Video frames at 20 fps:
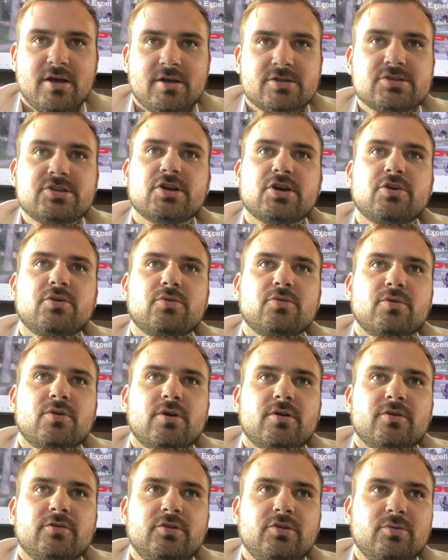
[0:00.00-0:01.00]
So
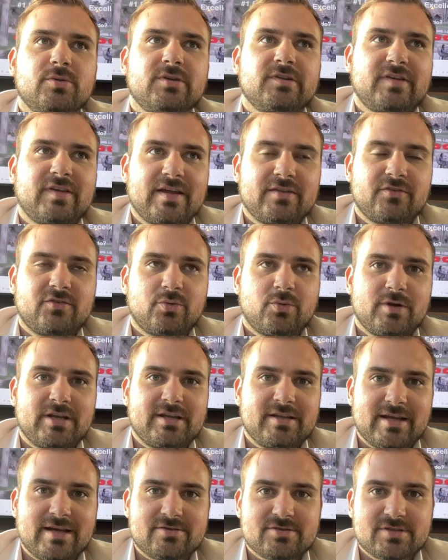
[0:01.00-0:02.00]
doing 10
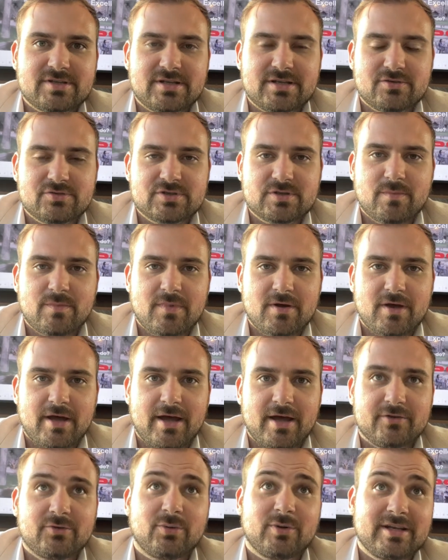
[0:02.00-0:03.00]
20000 deals, a,
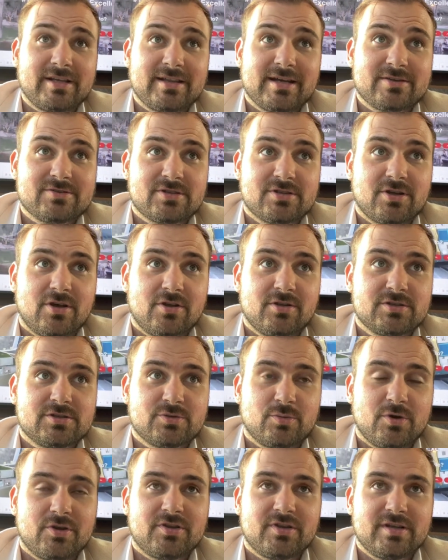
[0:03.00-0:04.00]
uh, $20,000
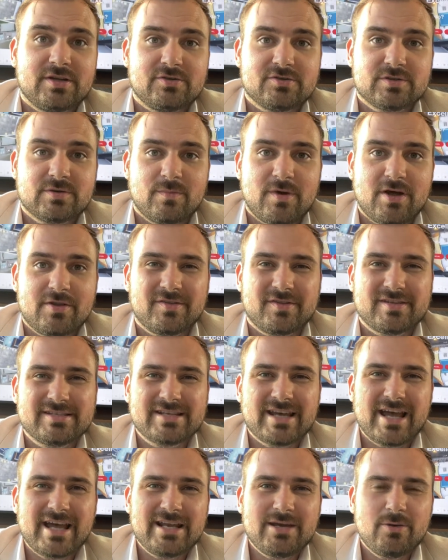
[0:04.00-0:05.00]
worth of deals a month is
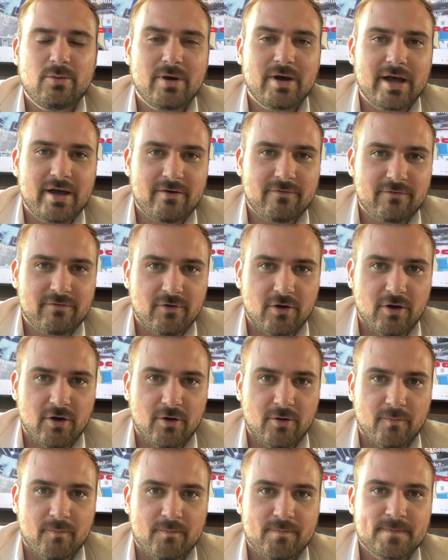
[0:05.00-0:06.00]
anywhere
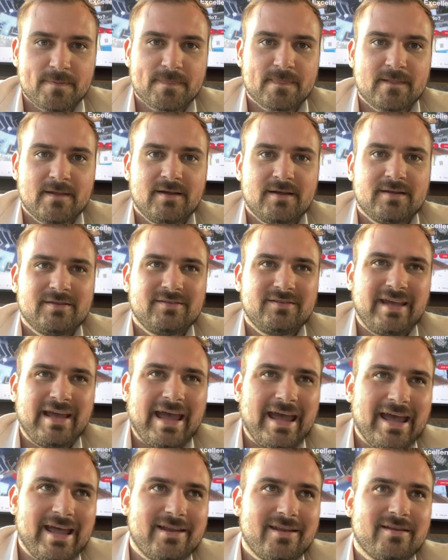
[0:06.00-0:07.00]
from
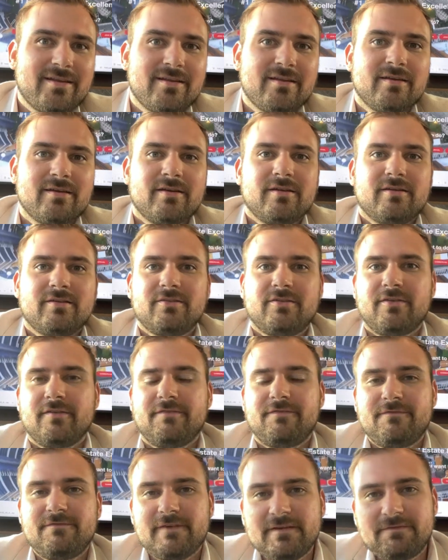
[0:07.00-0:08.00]
10 to
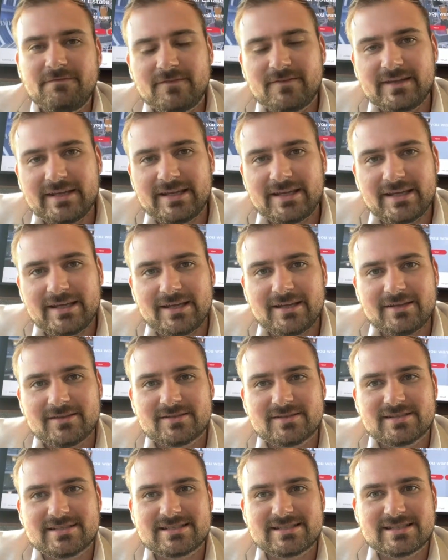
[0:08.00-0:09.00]
15
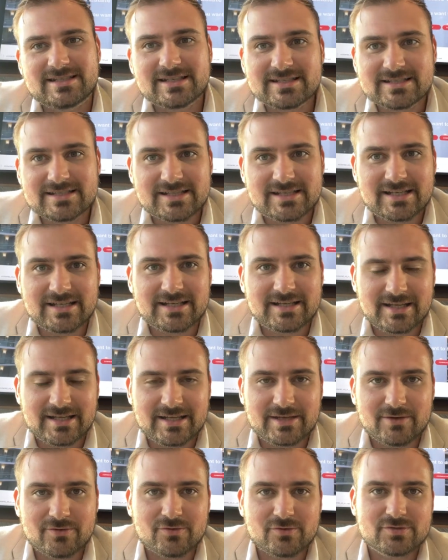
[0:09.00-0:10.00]
to 16
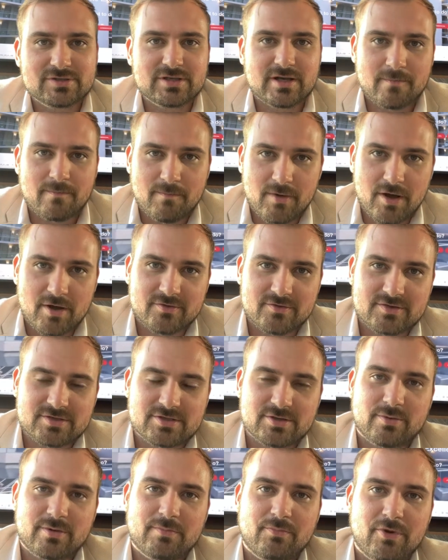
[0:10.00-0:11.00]
deals a month.
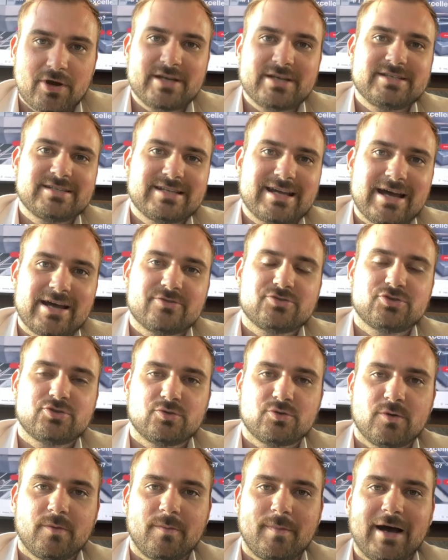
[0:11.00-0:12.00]
So it breaks down
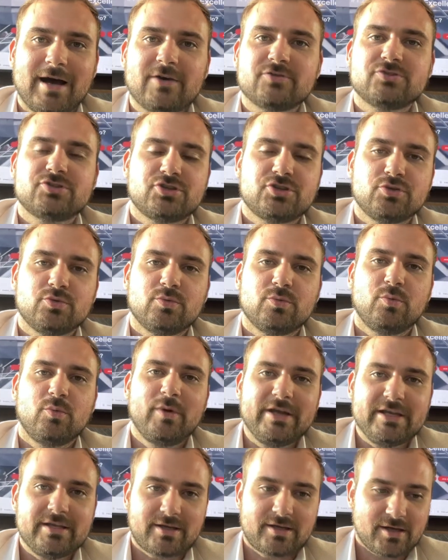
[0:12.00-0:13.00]
to about two a
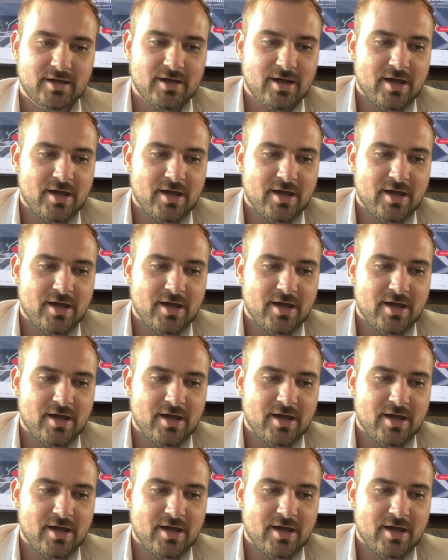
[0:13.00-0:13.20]
week.